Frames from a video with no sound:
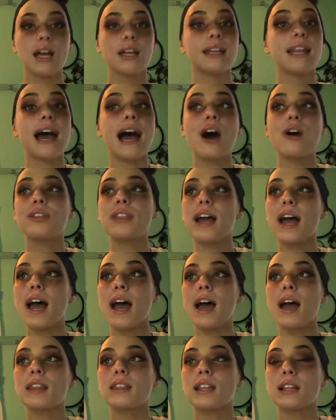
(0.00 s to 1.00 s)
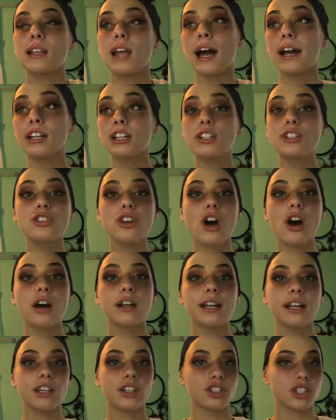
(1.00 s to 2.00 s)
Now that the liner is on
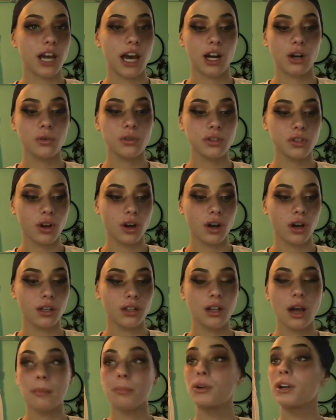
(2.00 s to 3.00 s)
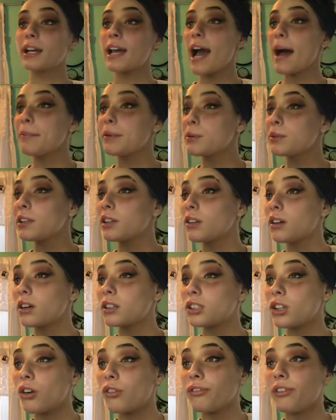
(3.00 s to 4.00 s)
and the shadow is on, I'm pretty happy with the look
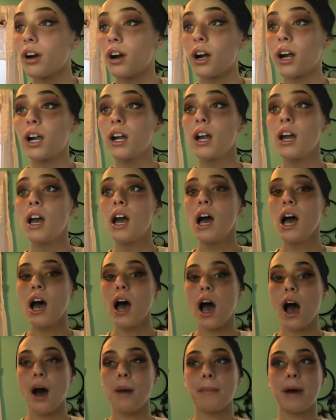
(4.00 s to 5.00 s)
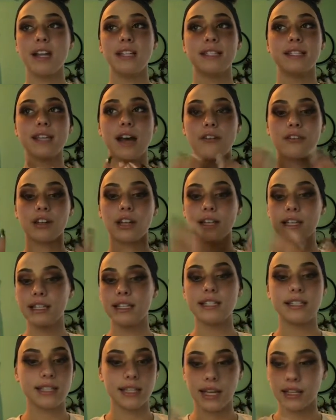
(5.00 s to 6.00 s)
so far. I definitely
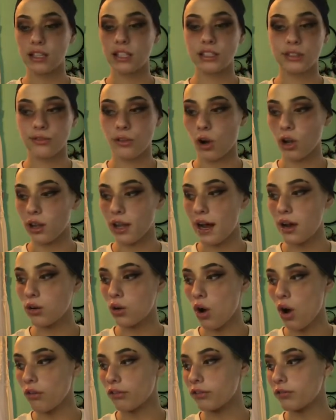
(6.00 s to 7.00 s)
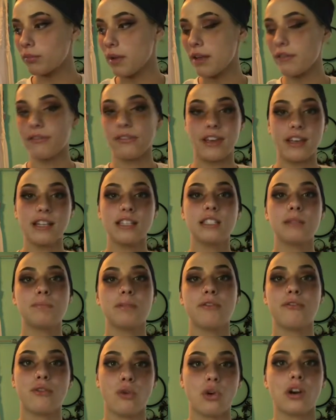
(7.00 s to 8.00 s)
need to get this fallout off of my face
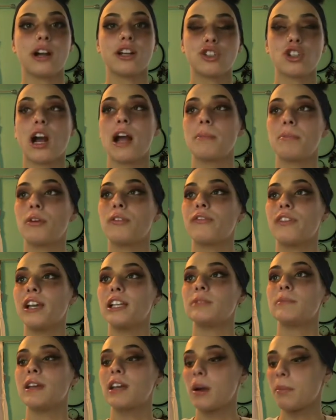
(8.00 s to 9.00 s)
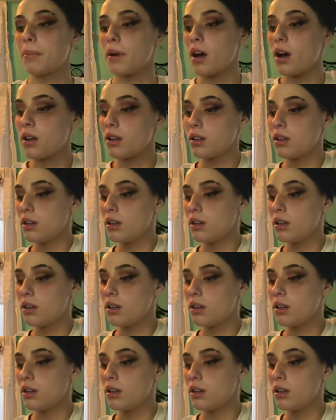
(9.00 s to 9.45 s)
before I try and put face makeup on.